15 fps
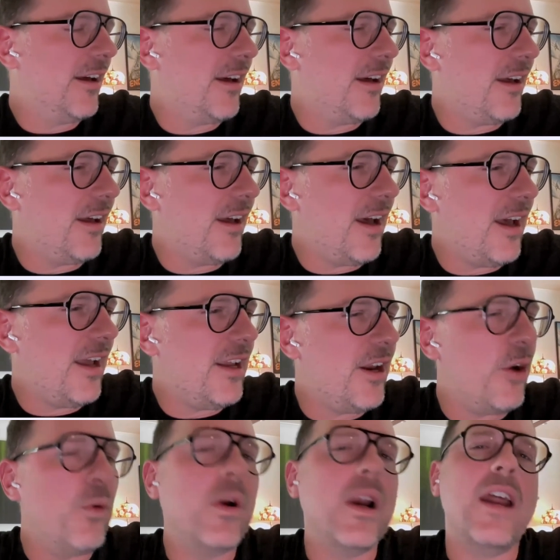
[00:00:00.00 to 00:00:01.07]

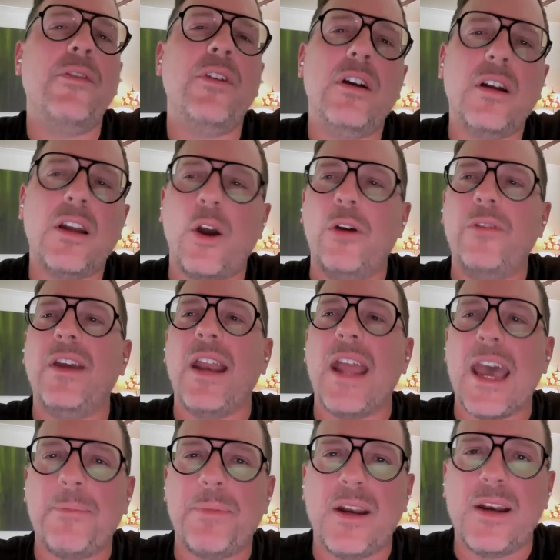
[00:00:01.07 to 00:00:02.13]
Whenever
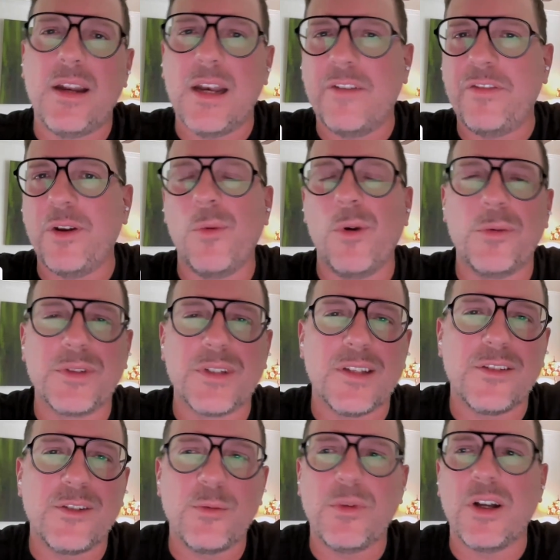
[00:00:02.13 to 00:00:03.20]
COVID happened and everyone
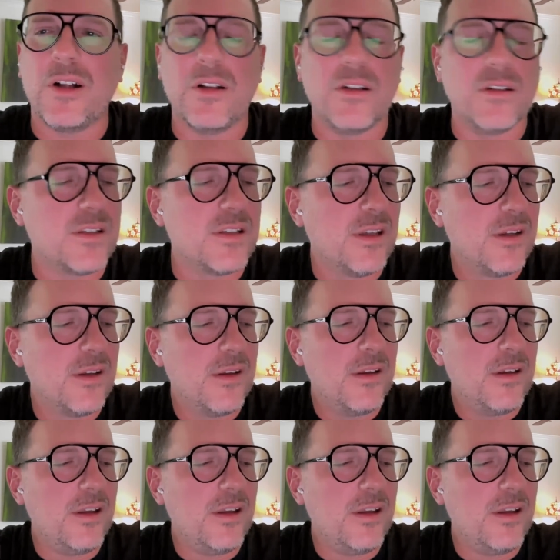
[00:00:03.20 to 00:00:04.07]
was on Zoom calls,